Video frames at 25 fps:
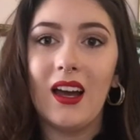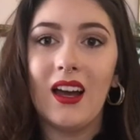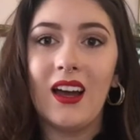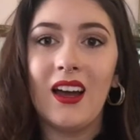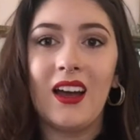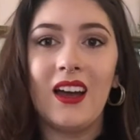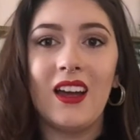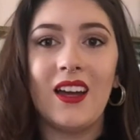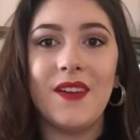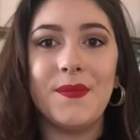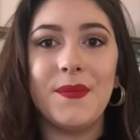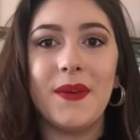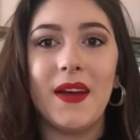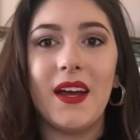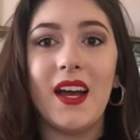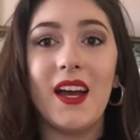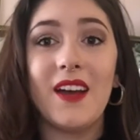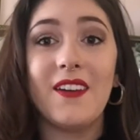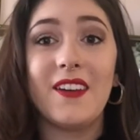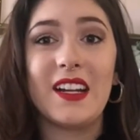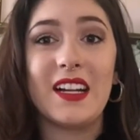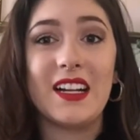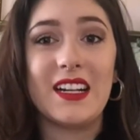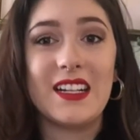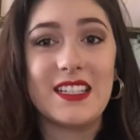I
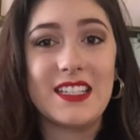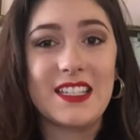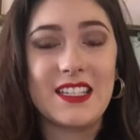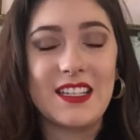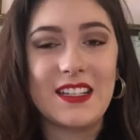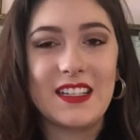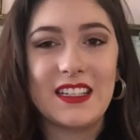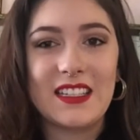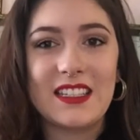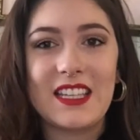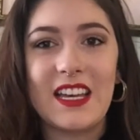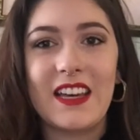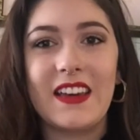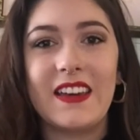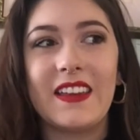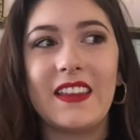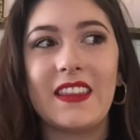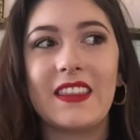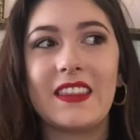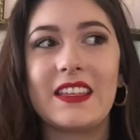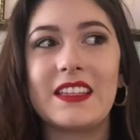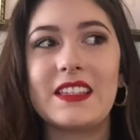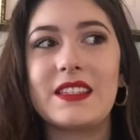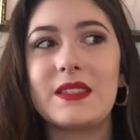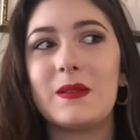would also say
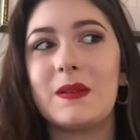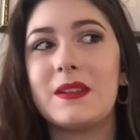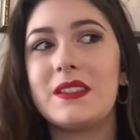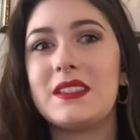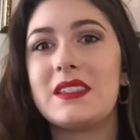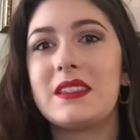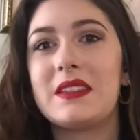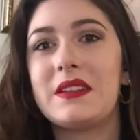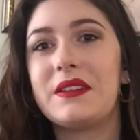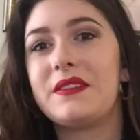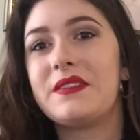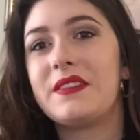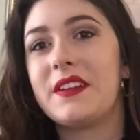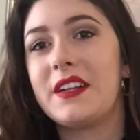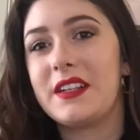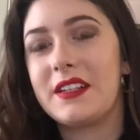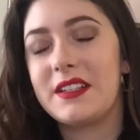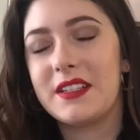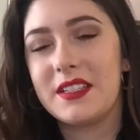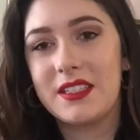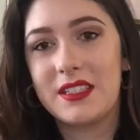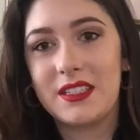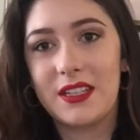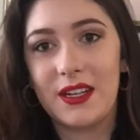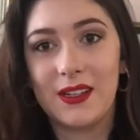this was the
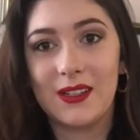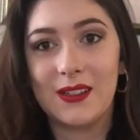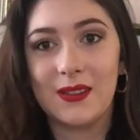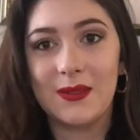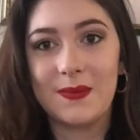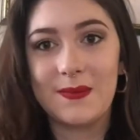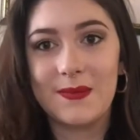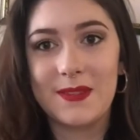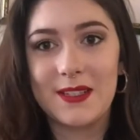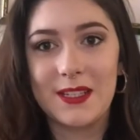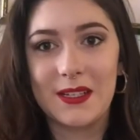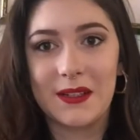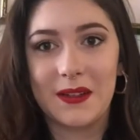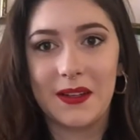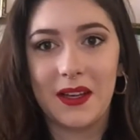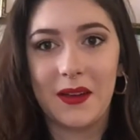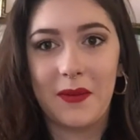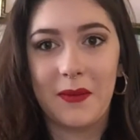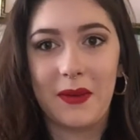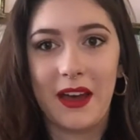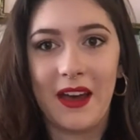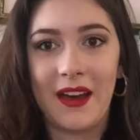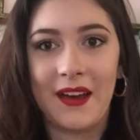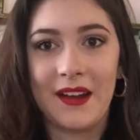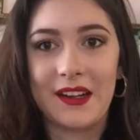first home
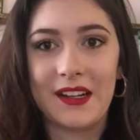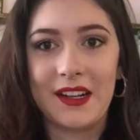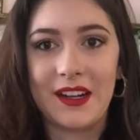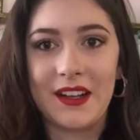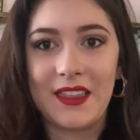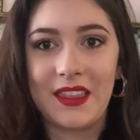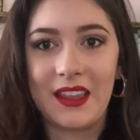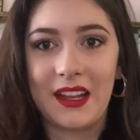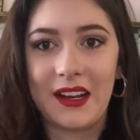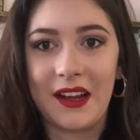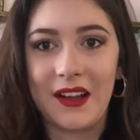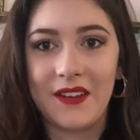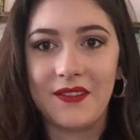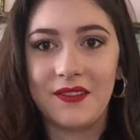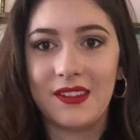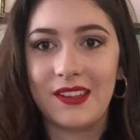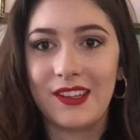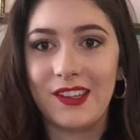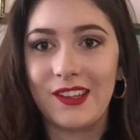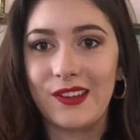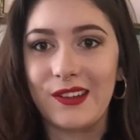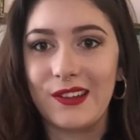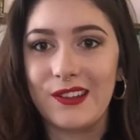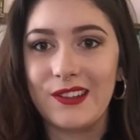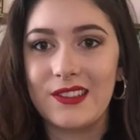sewing pattern that I've
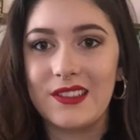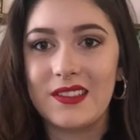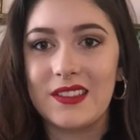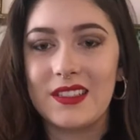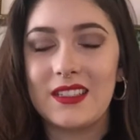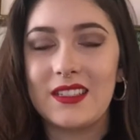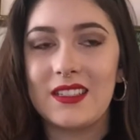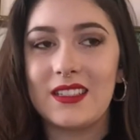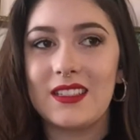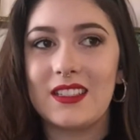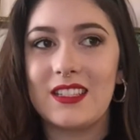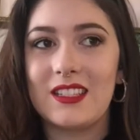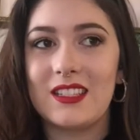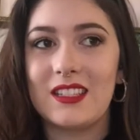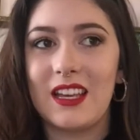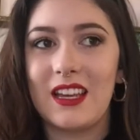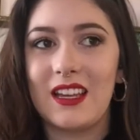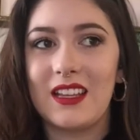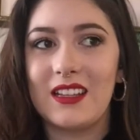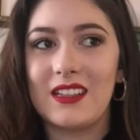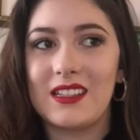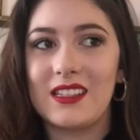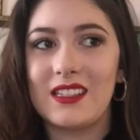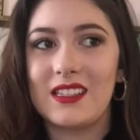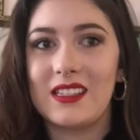used
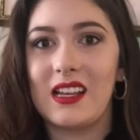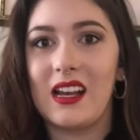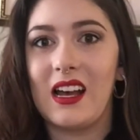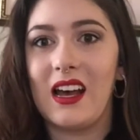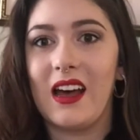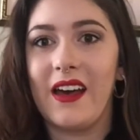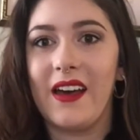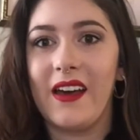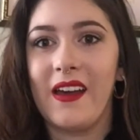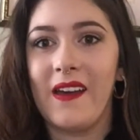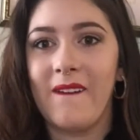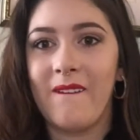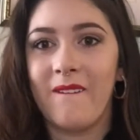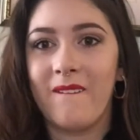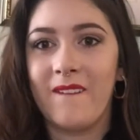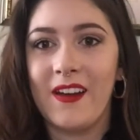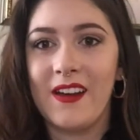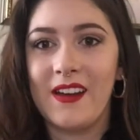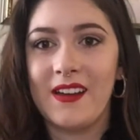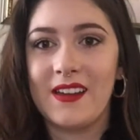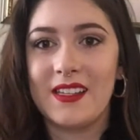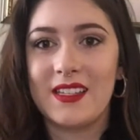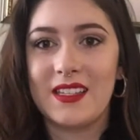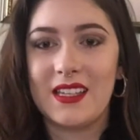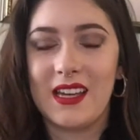since I
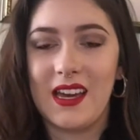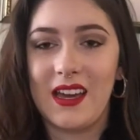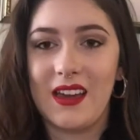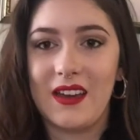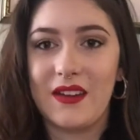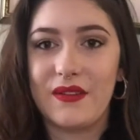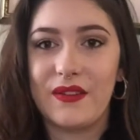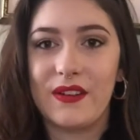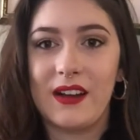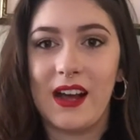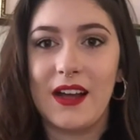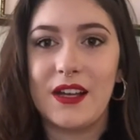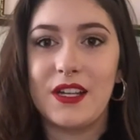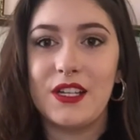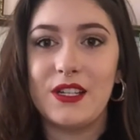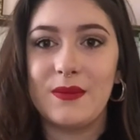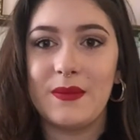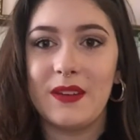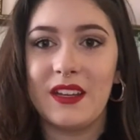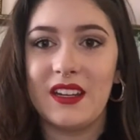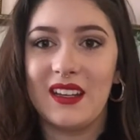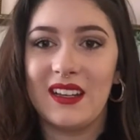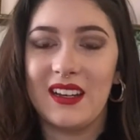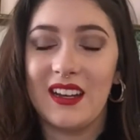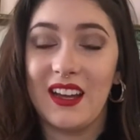was a
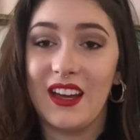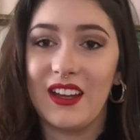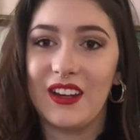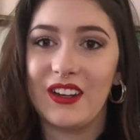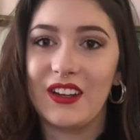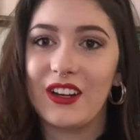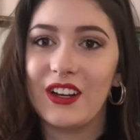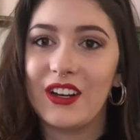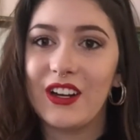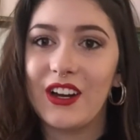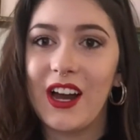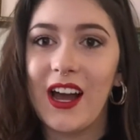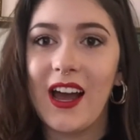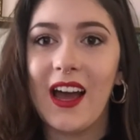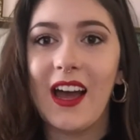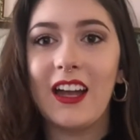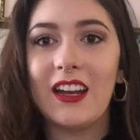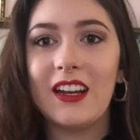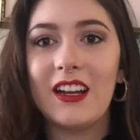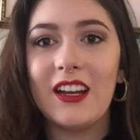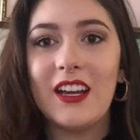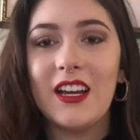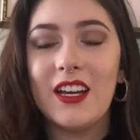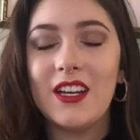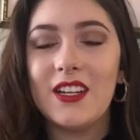freshman in undergrad,
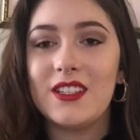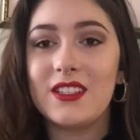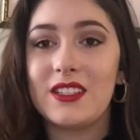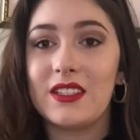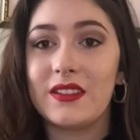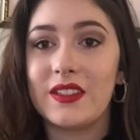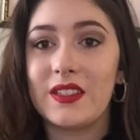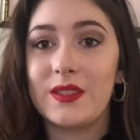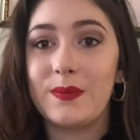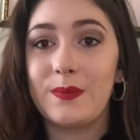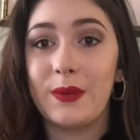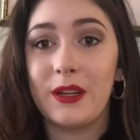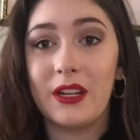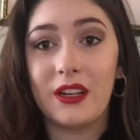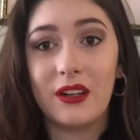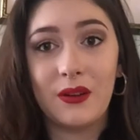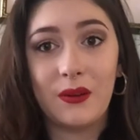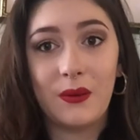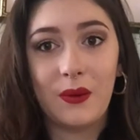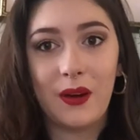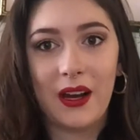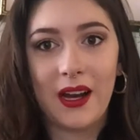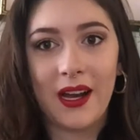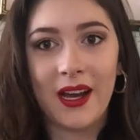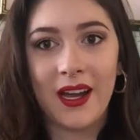so it's been a
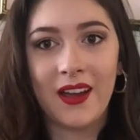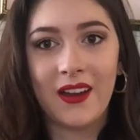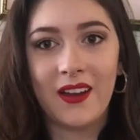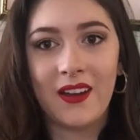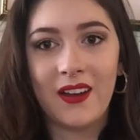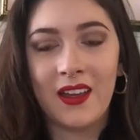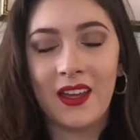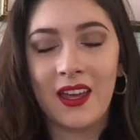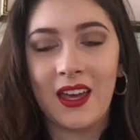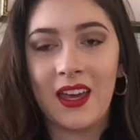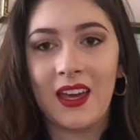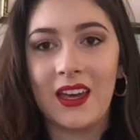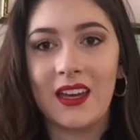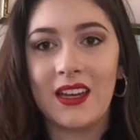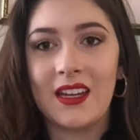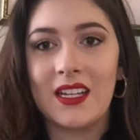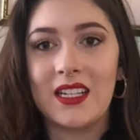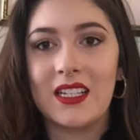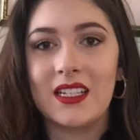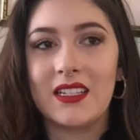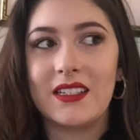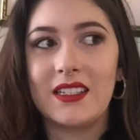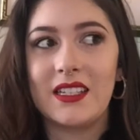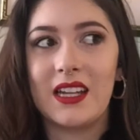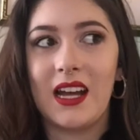while,
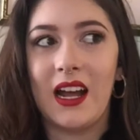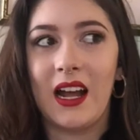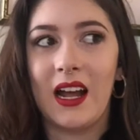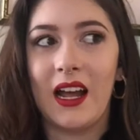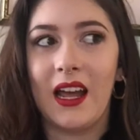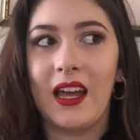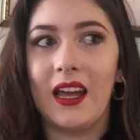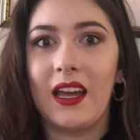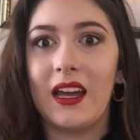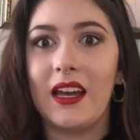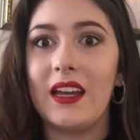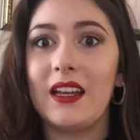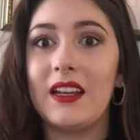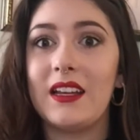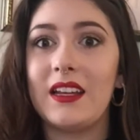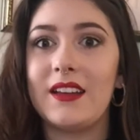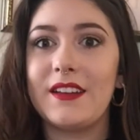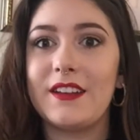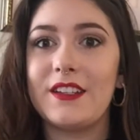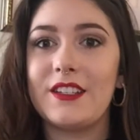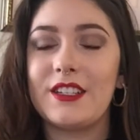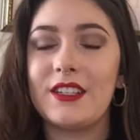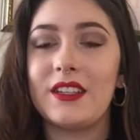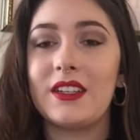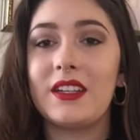and I
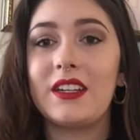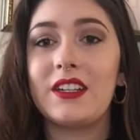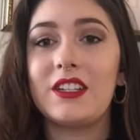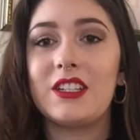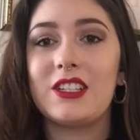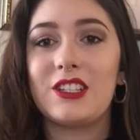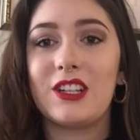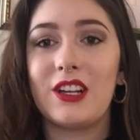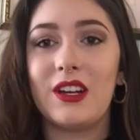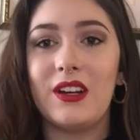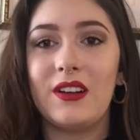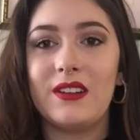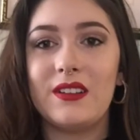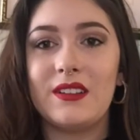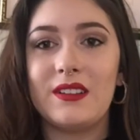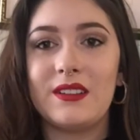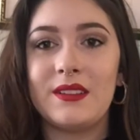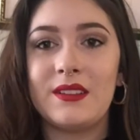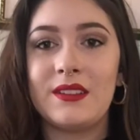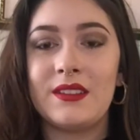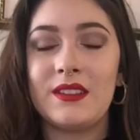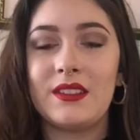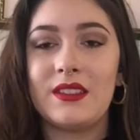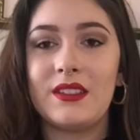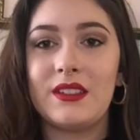initially chose
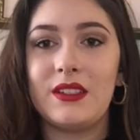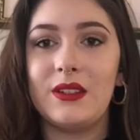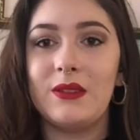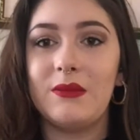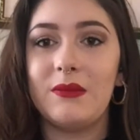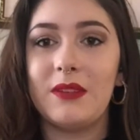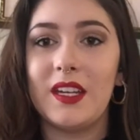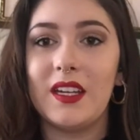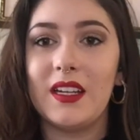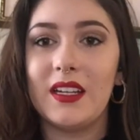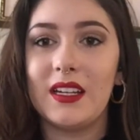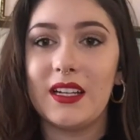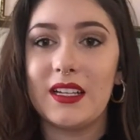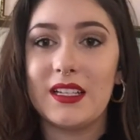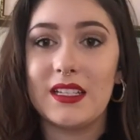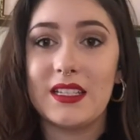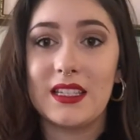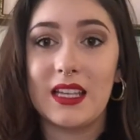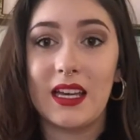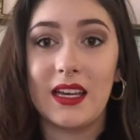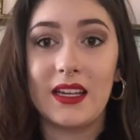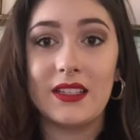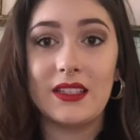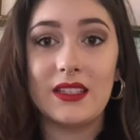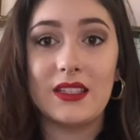to make a
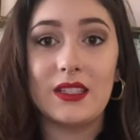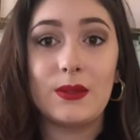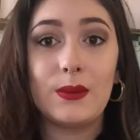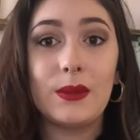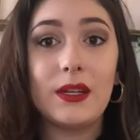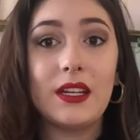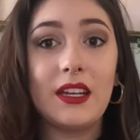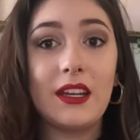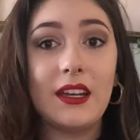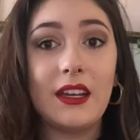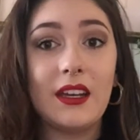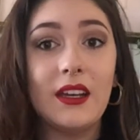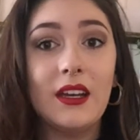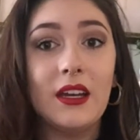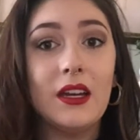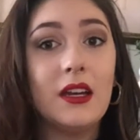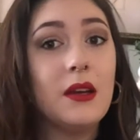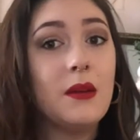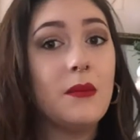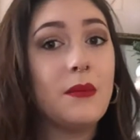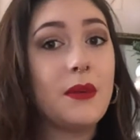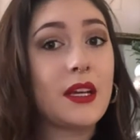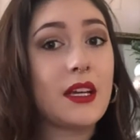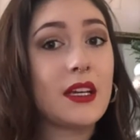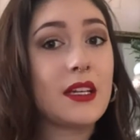size 20
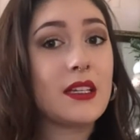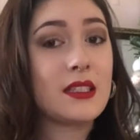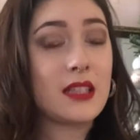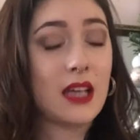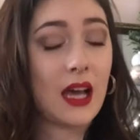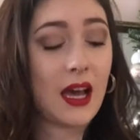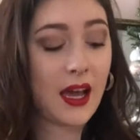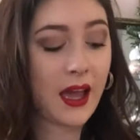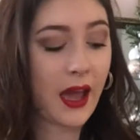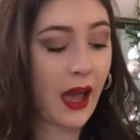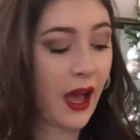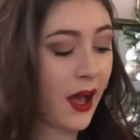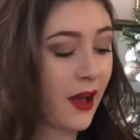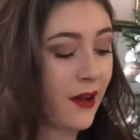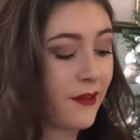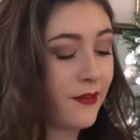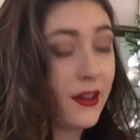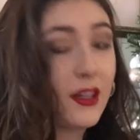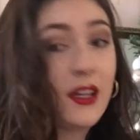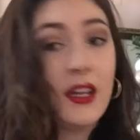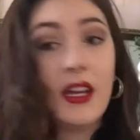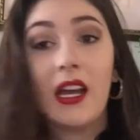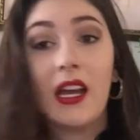because I have